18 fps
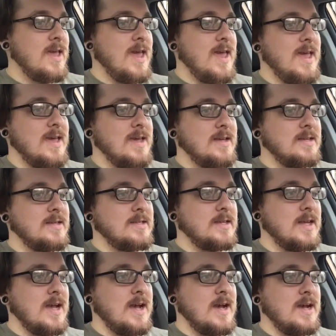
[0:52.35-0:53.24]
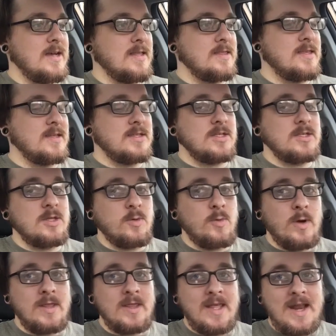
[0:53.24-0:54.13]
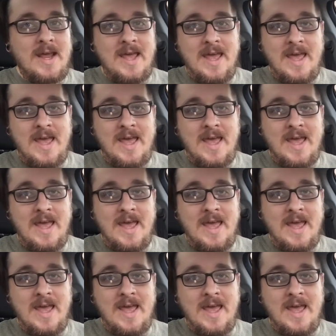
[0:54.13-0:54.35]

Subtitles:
And this is the one that I